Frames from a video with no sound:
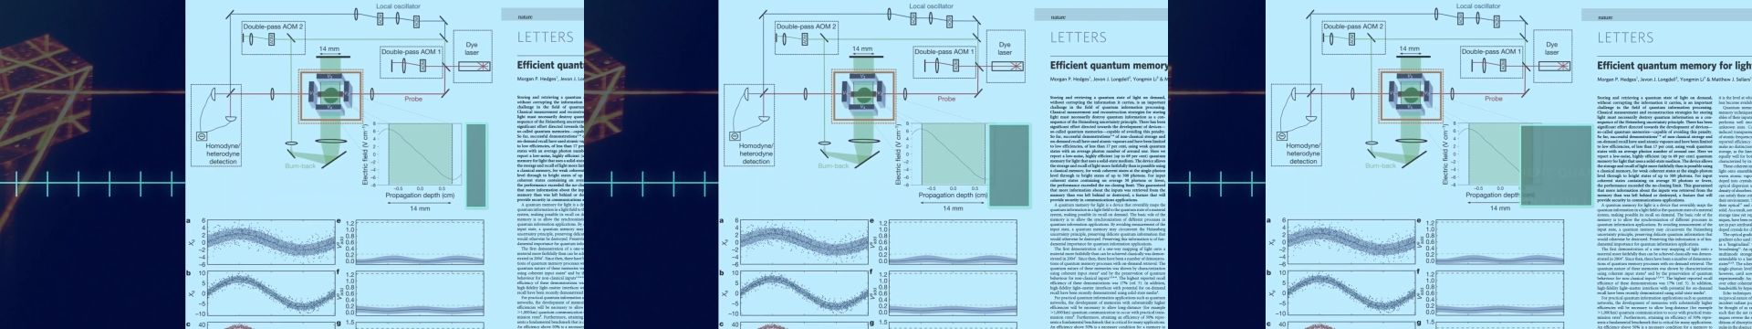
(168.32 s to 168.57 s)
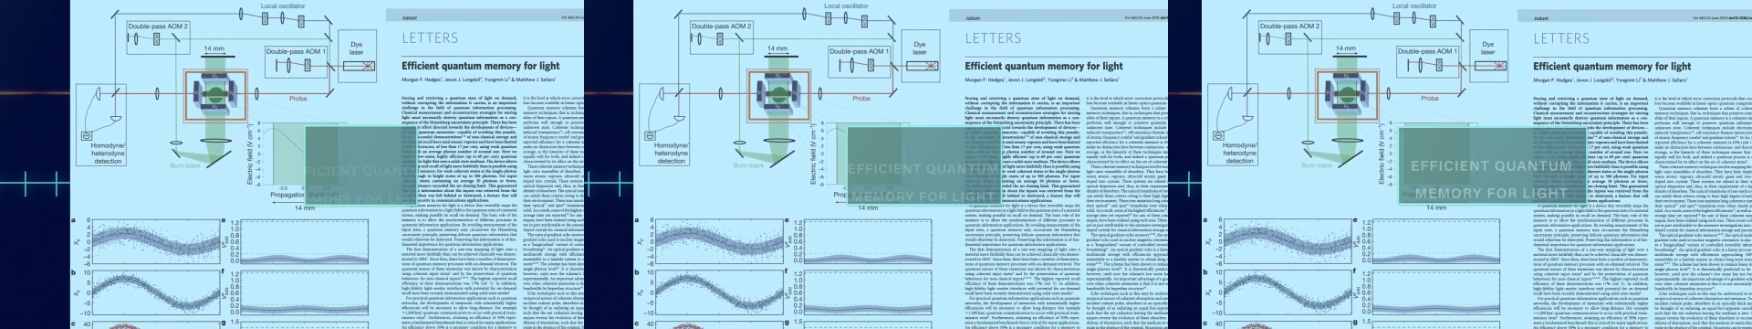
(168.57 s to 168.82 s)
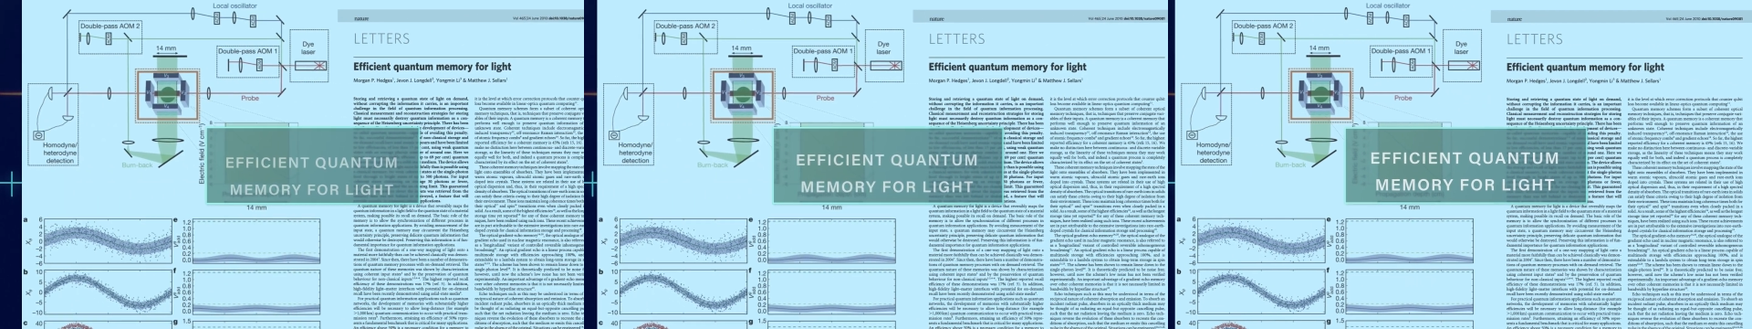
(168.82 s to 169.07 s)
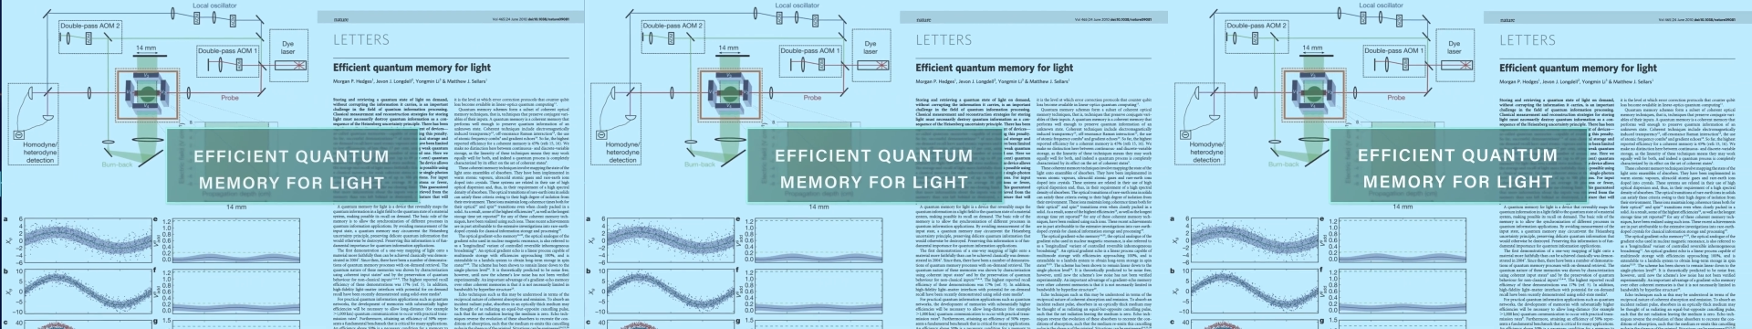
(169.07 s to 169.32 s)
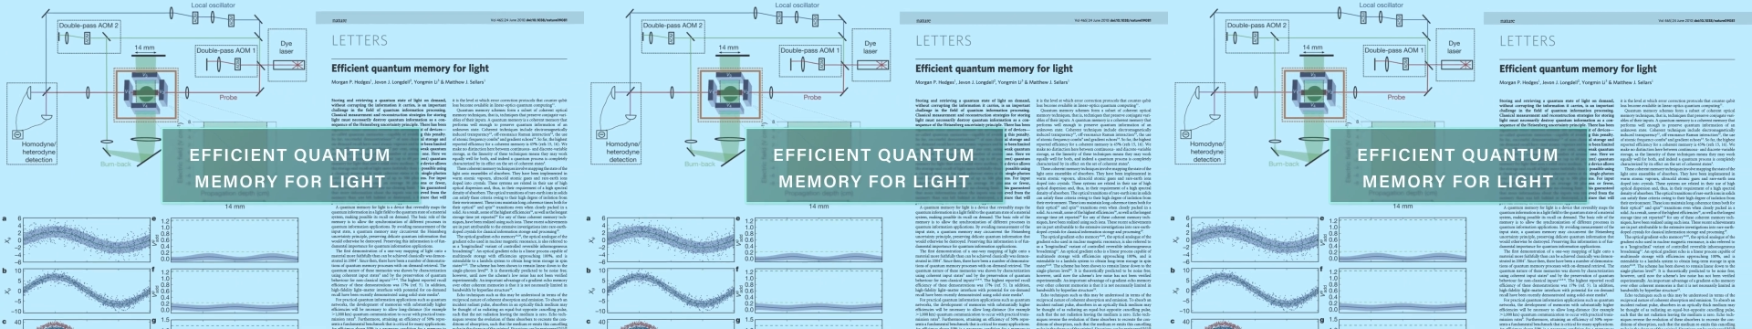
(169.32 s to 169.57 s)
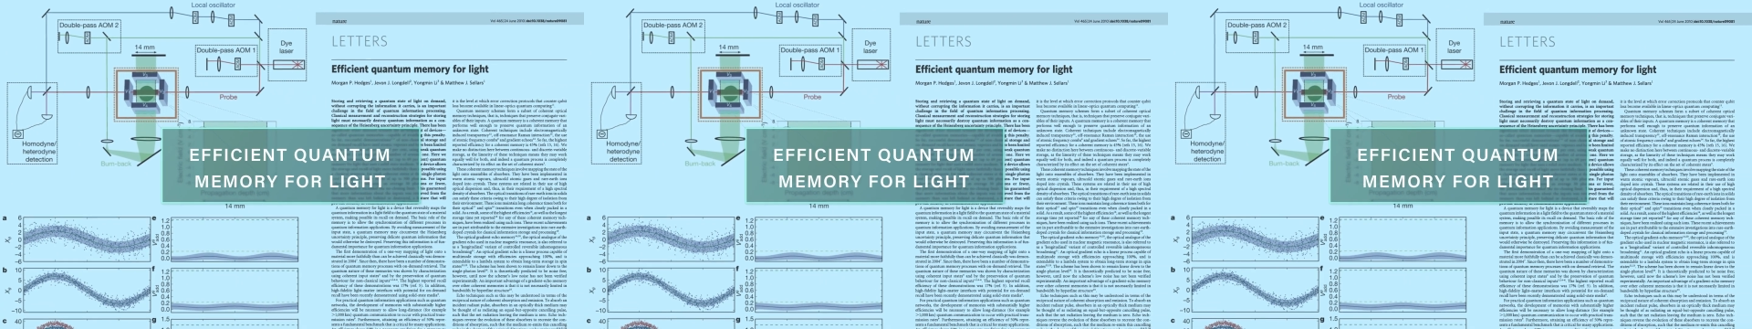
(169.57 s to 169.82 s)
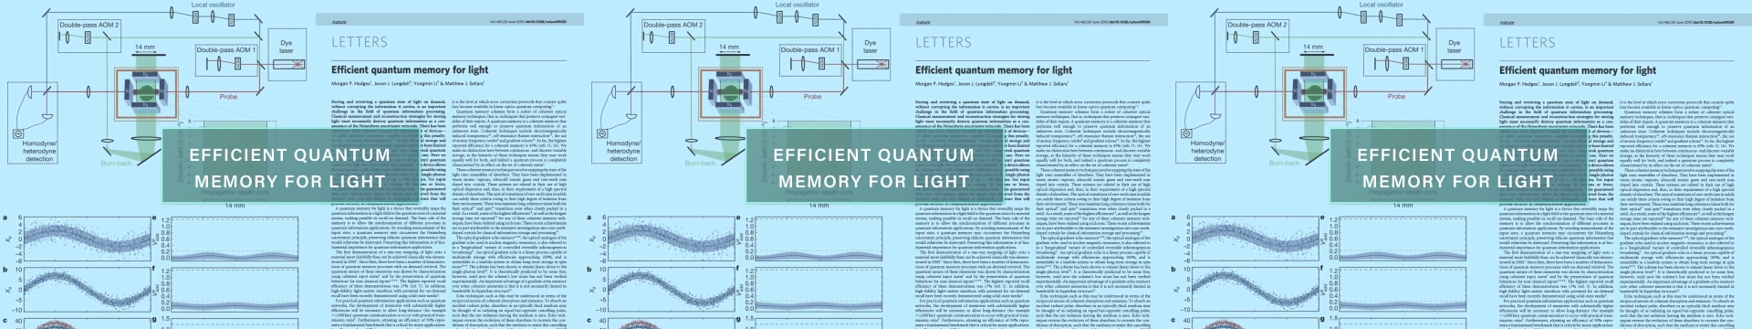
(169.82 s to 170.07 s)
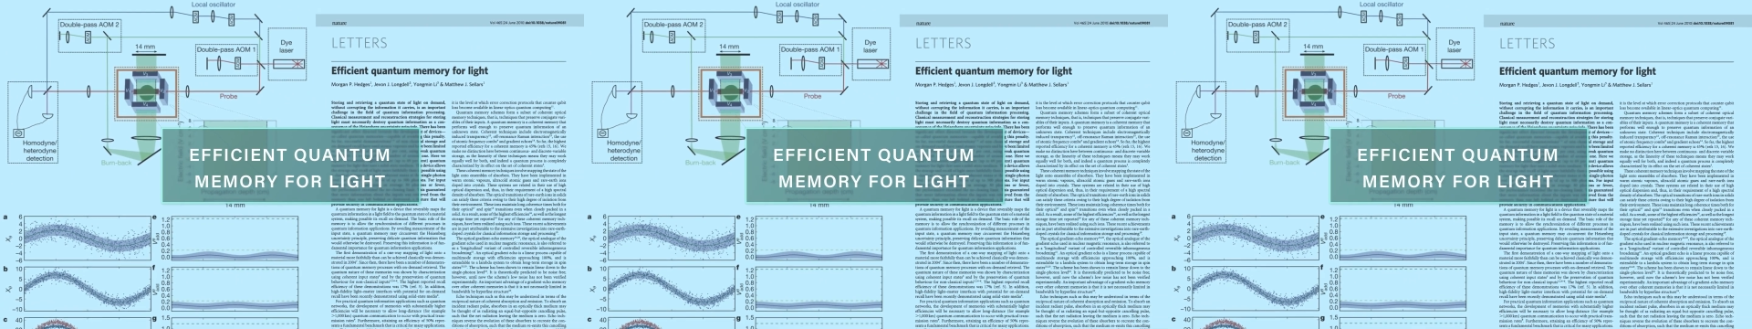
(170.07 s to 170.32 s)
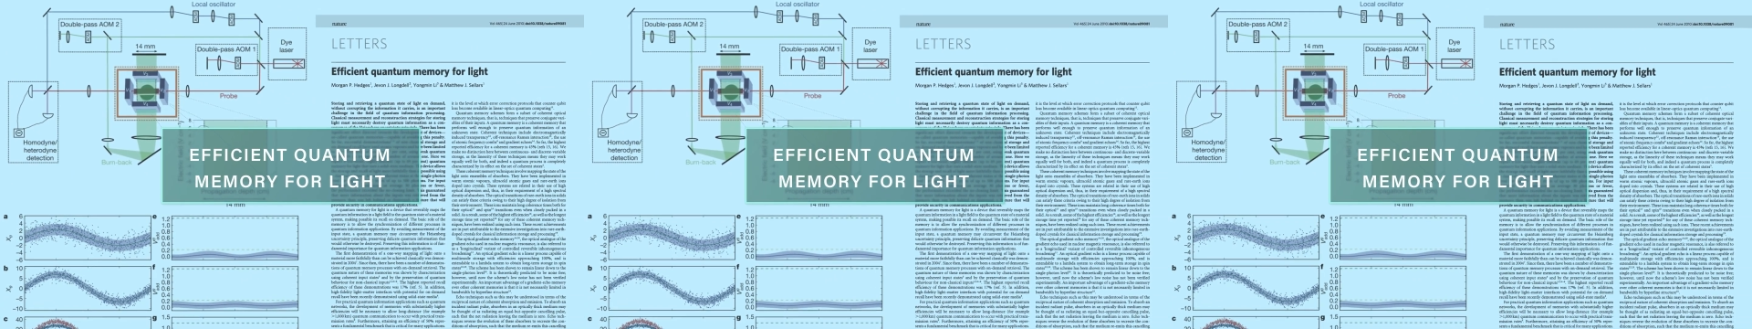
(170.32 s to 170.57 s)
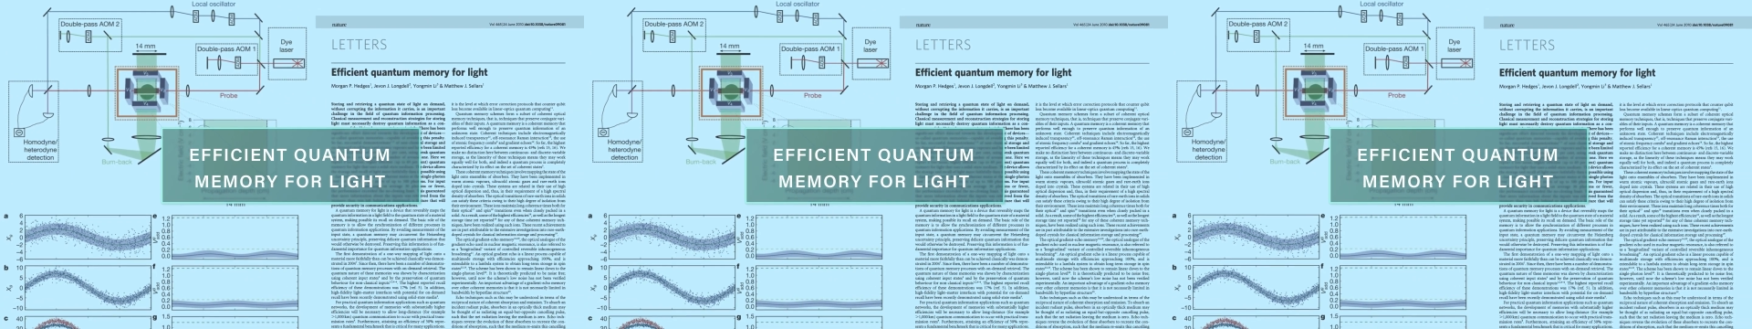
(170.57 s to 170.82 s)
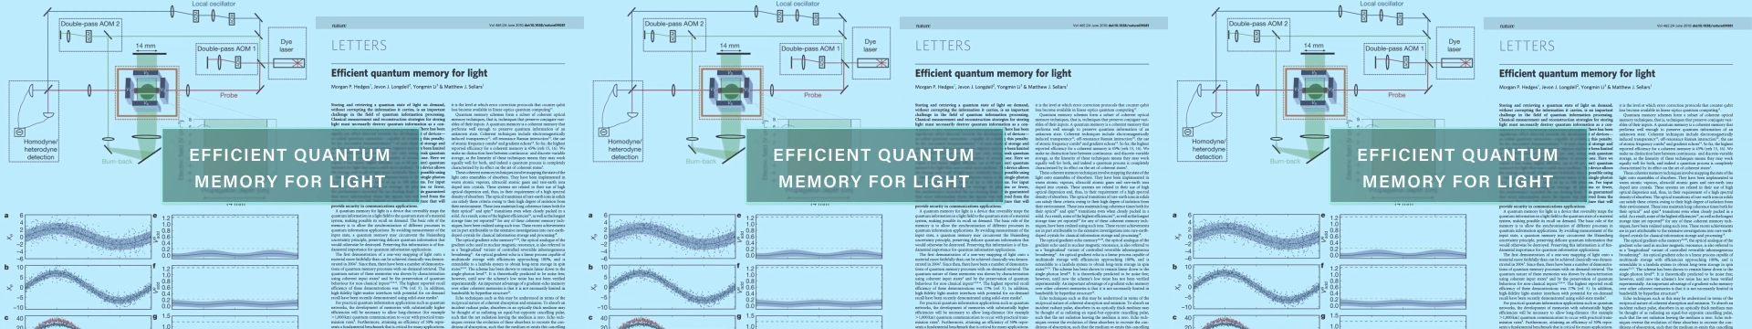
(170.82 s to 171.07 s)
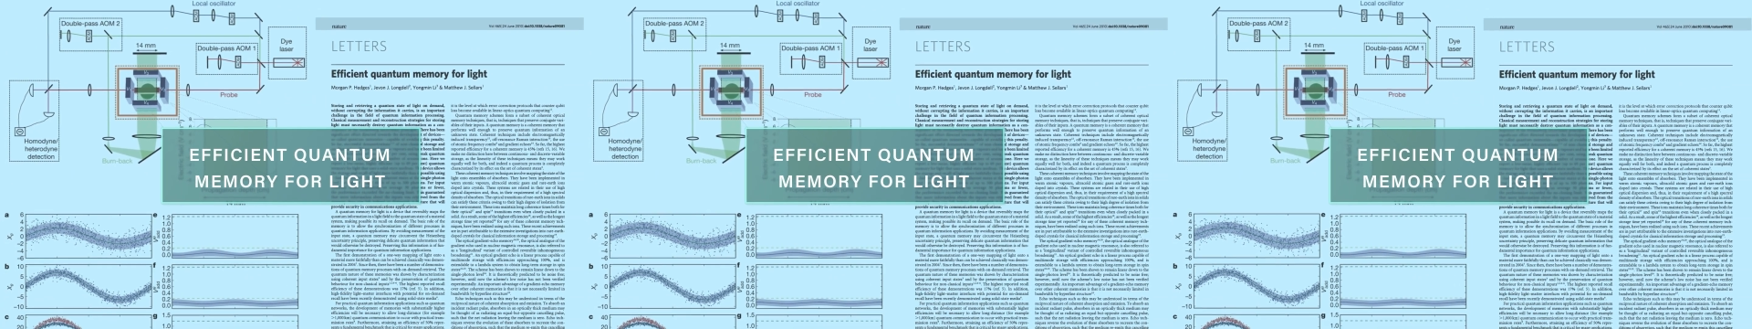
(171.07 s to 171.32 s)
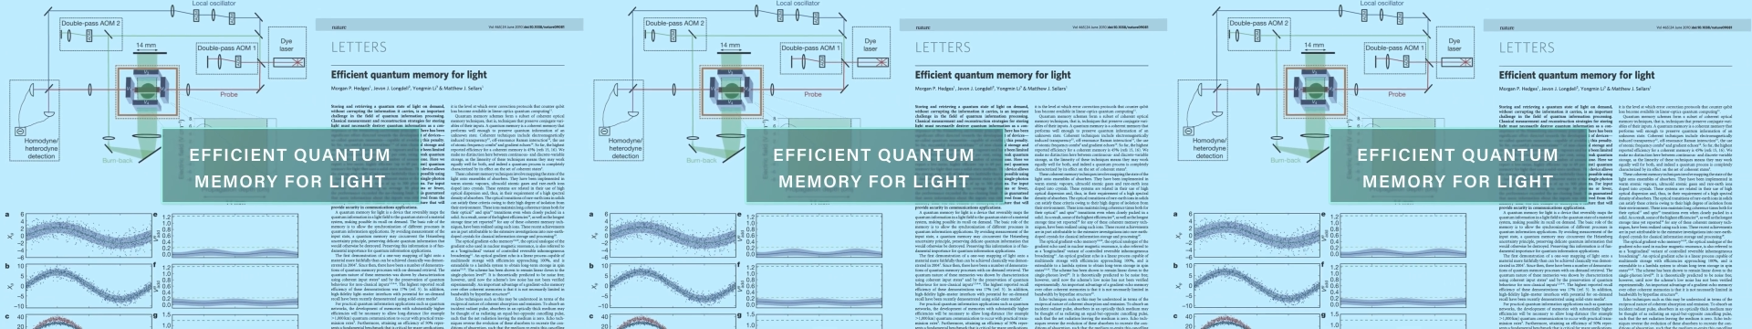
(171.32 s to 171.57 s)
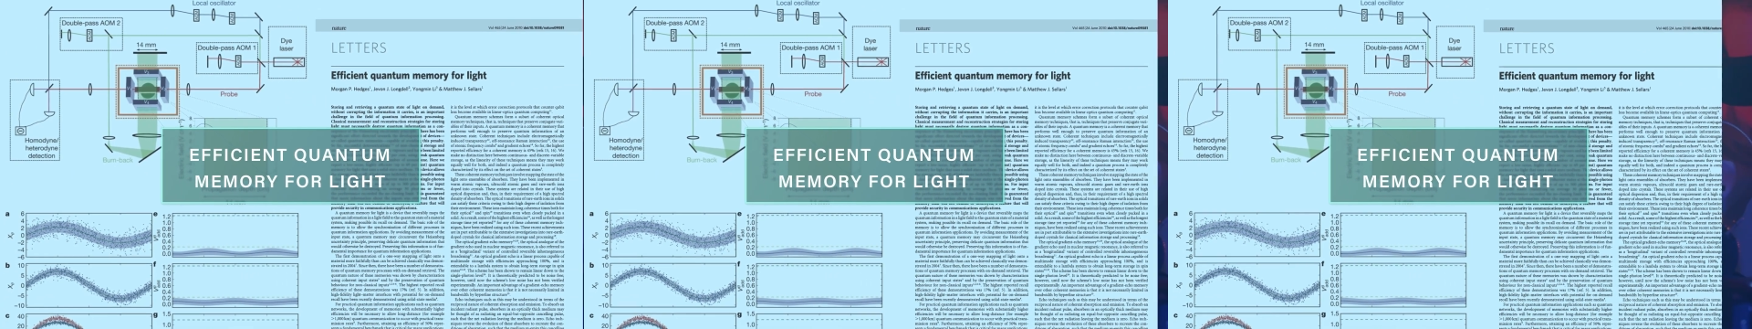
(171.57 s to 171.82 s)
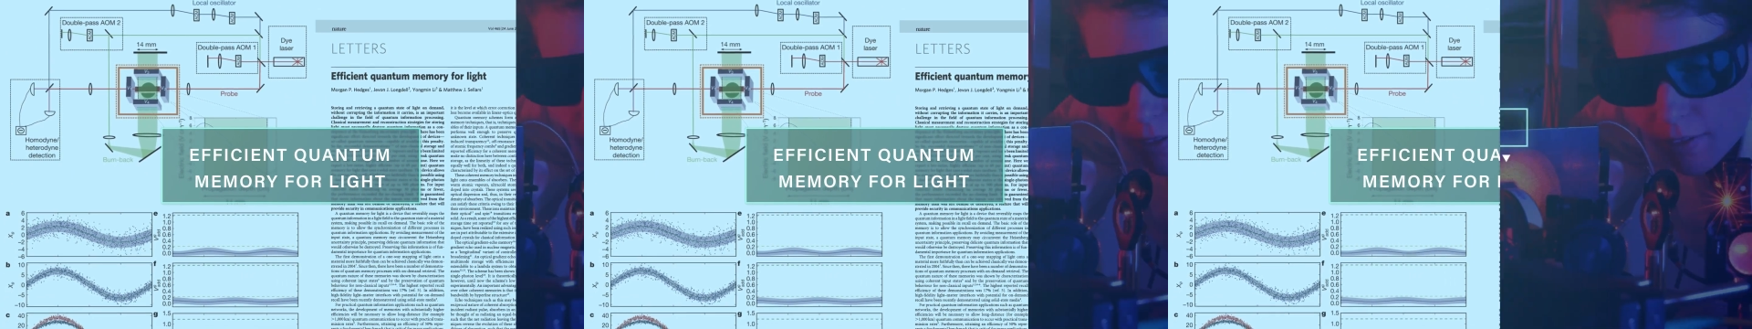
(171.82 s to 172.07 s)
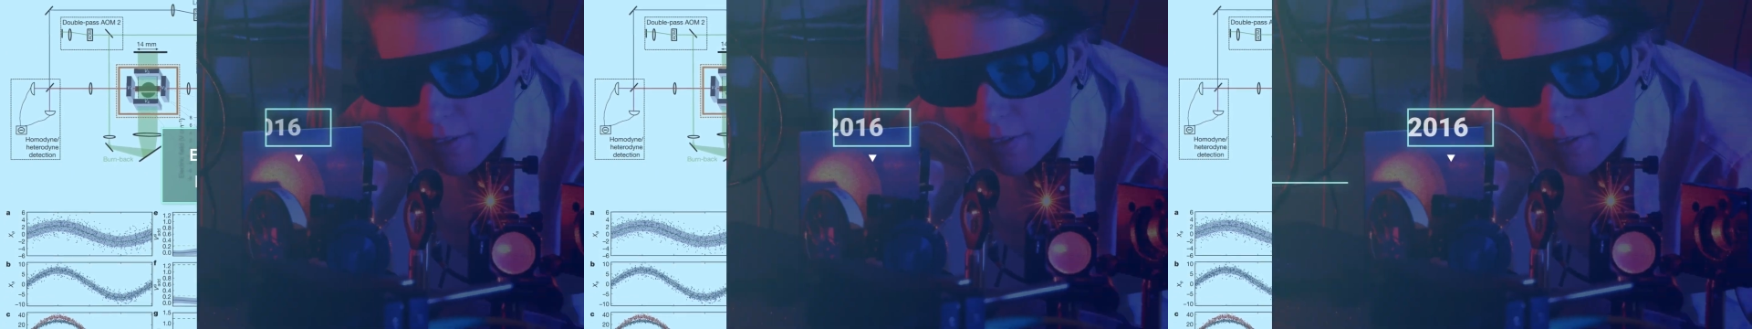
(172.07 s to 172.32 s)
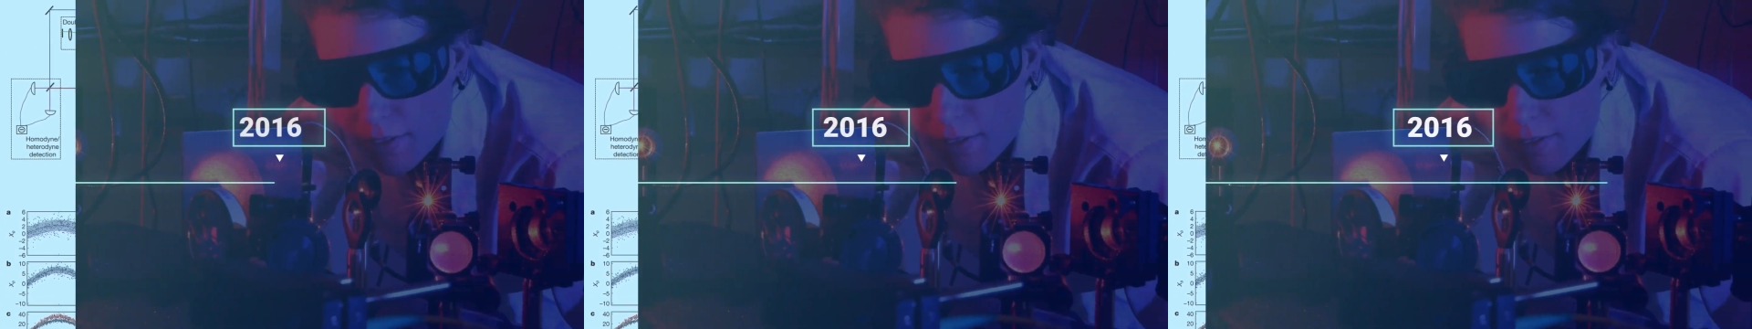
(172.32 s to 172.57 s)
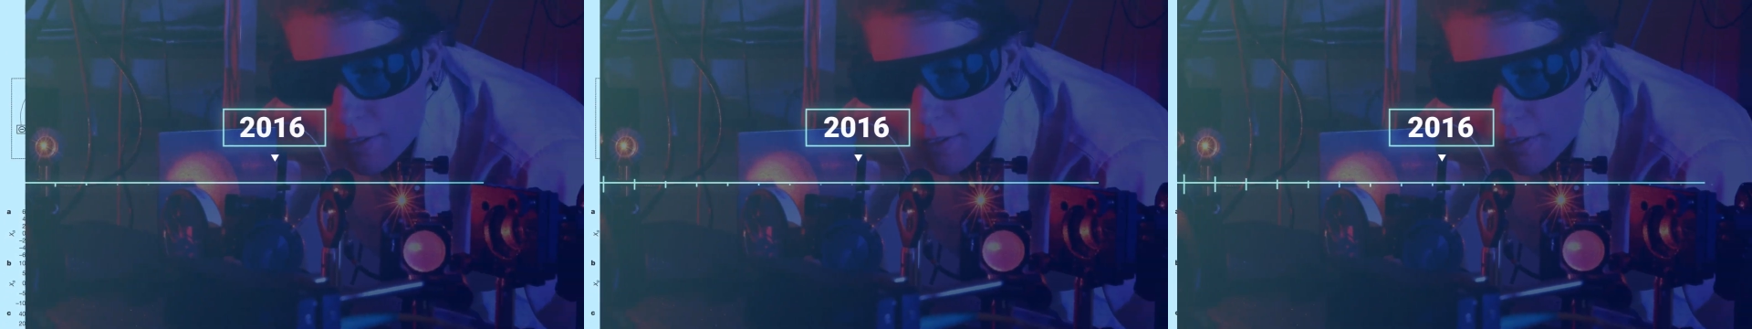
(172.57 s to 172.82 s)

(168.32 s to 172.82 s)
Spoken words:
[unreadable: no face in view]